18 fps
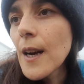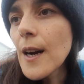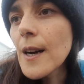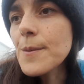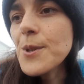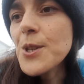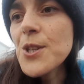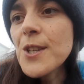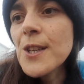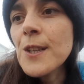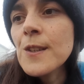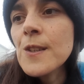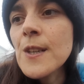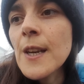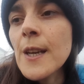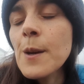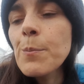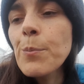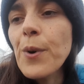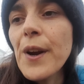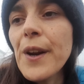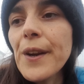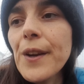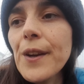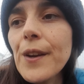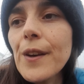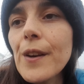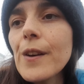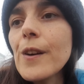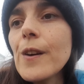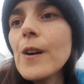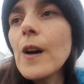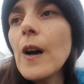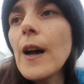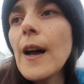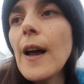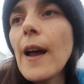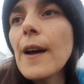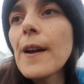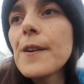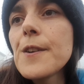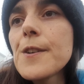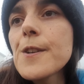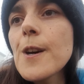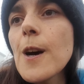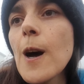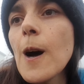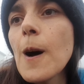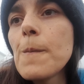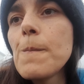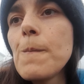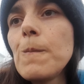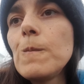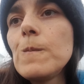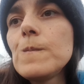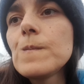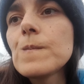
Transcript: I'm just going to take a break here and